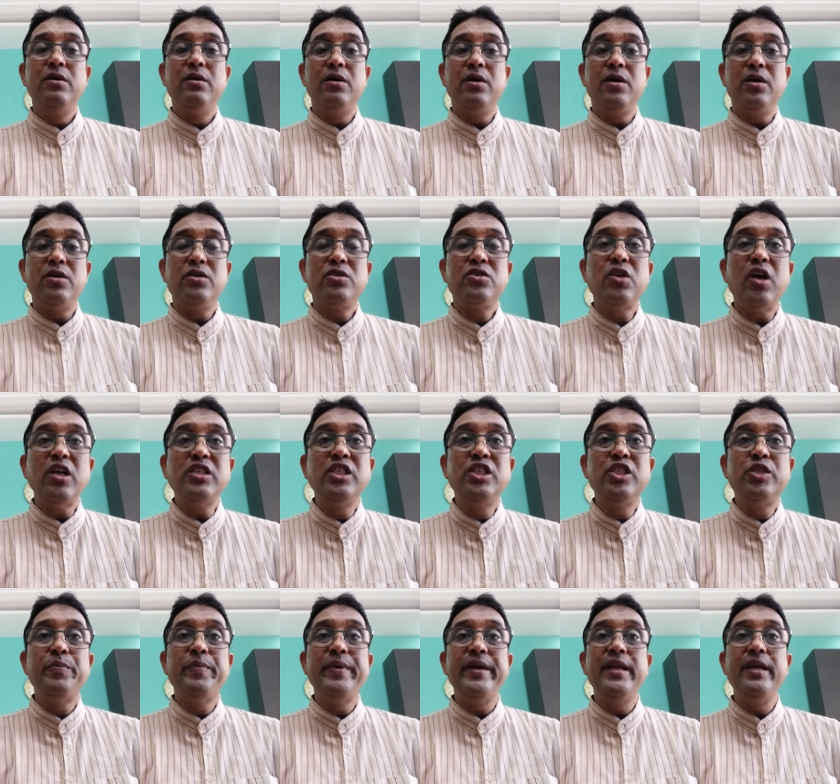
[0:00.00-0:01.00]
such
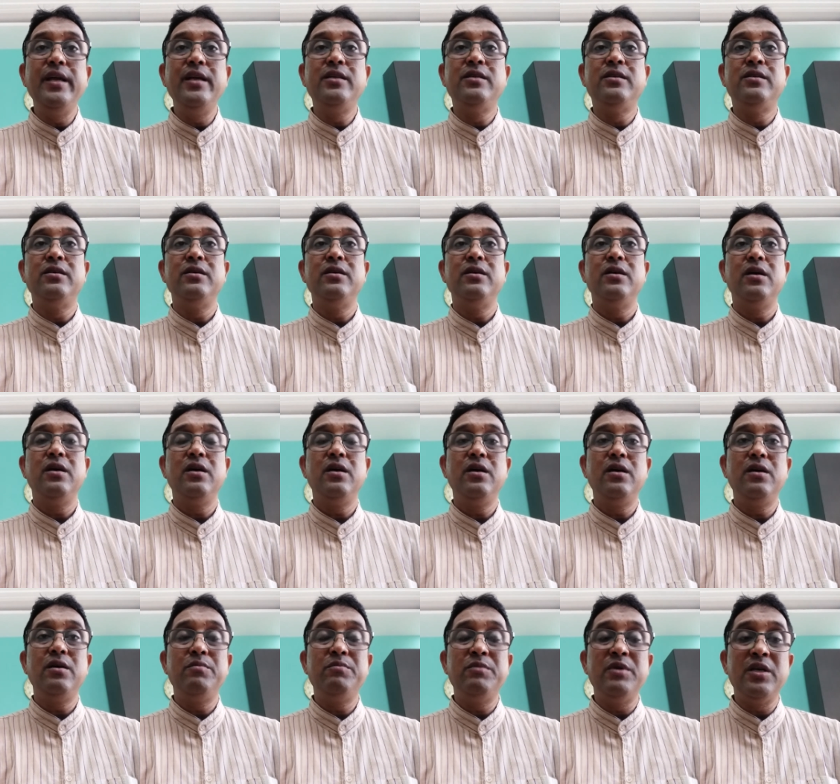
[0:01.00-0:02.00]
spirit,
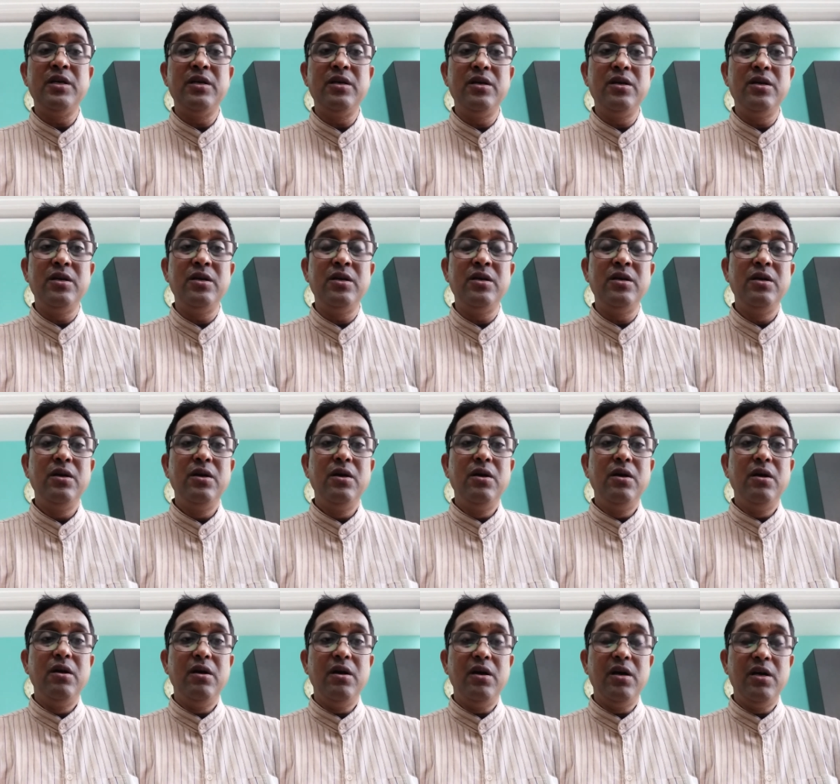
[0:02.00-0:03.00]

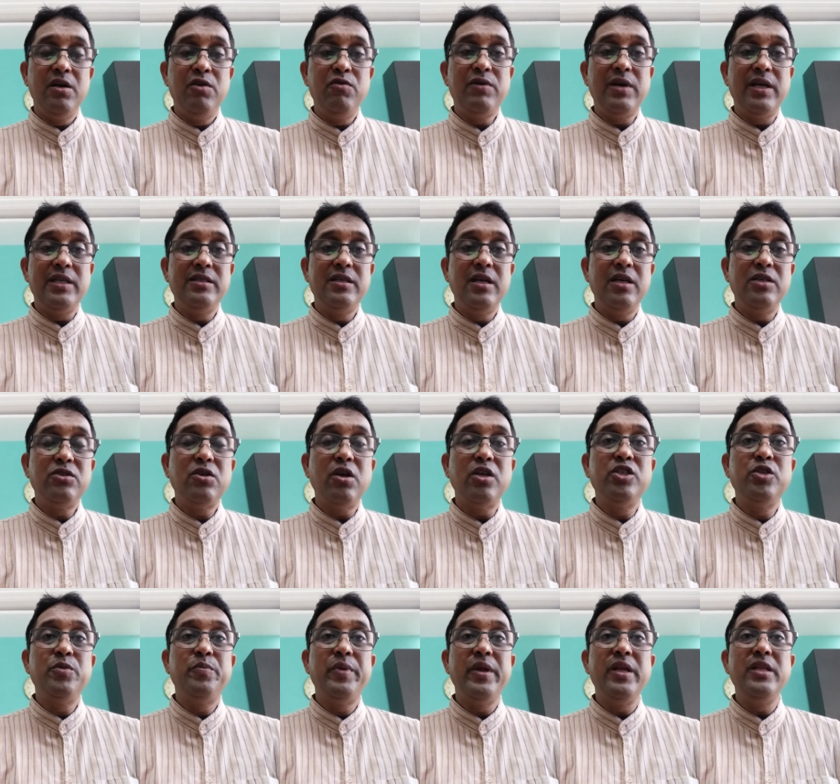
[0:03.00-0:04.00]
you can say
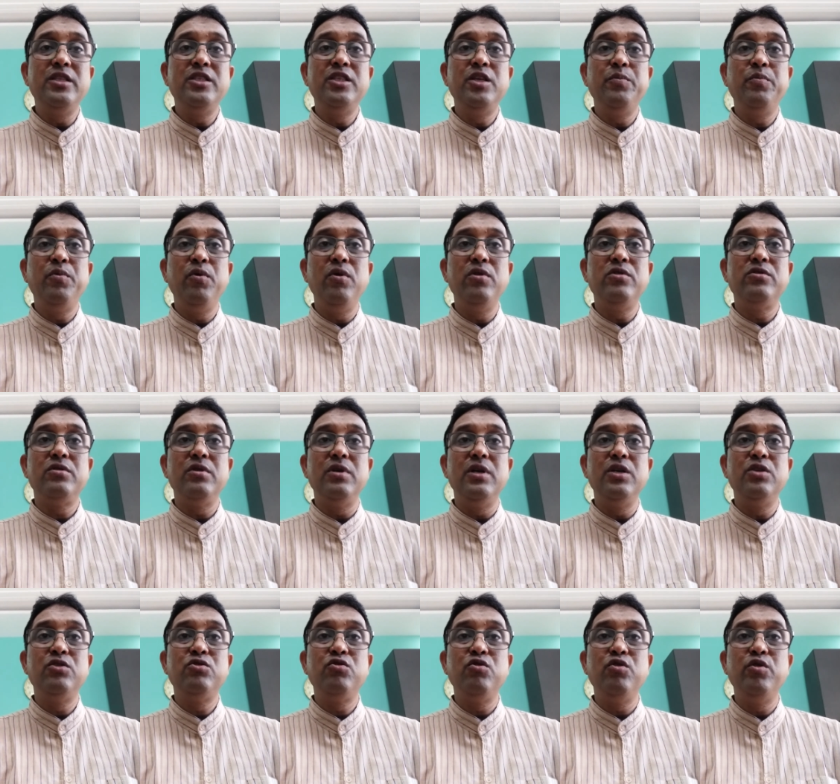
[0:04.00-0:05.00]
such principles,
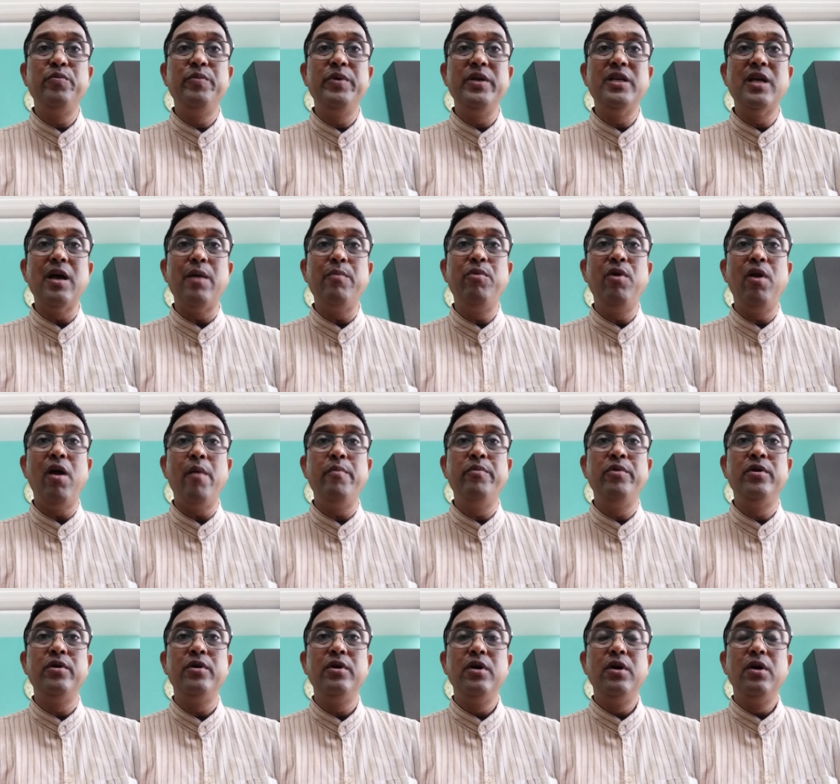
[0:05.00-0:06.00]
it should be
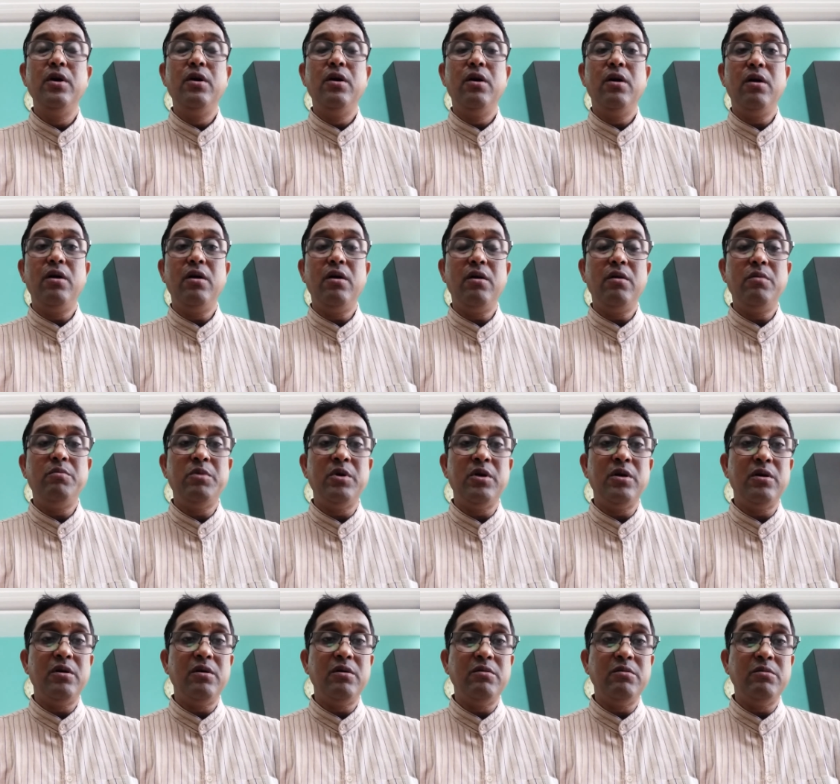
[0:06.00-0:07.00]
developed
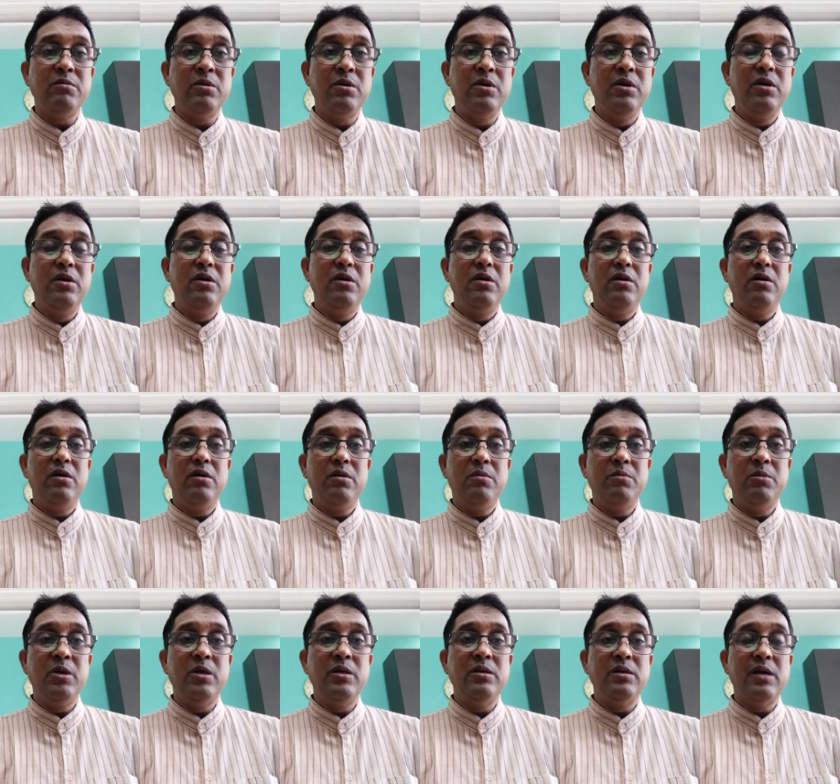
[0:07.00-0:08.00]

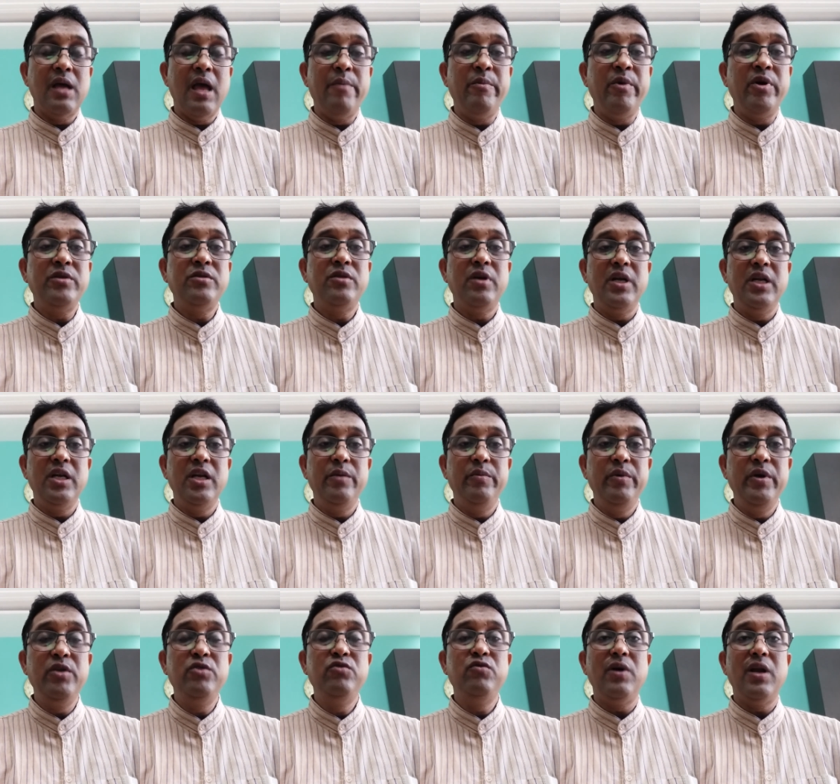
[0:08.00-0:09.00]
among the
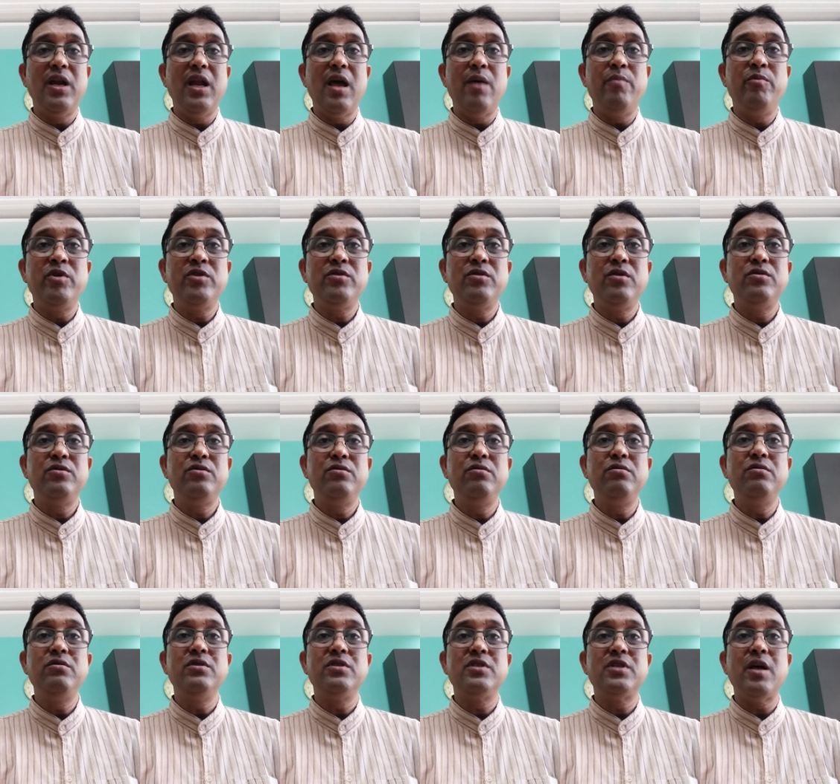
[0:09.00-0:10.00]
individual, among the
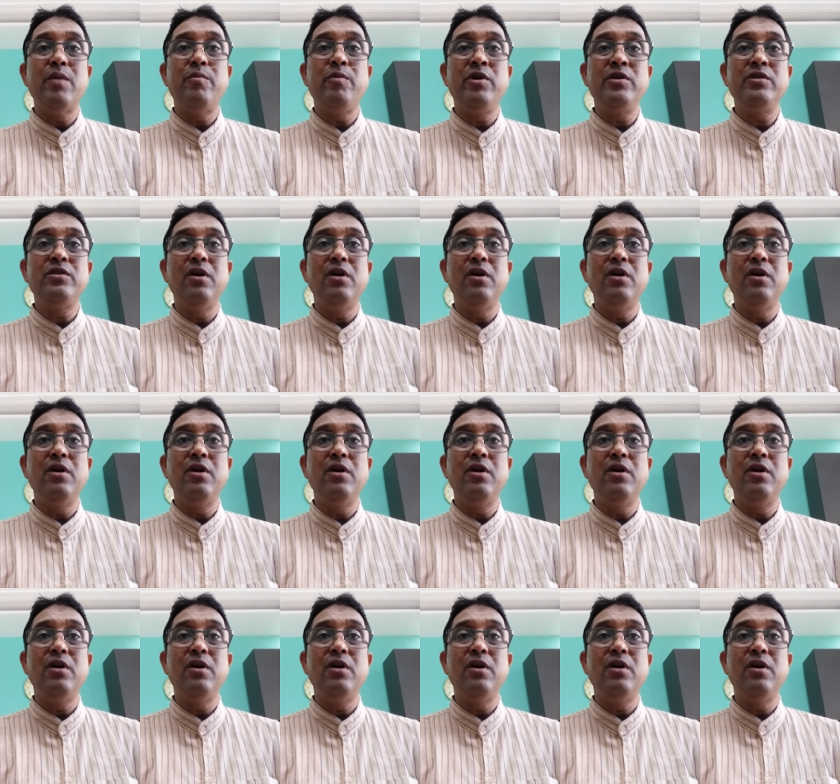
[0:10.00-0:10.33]
students, among the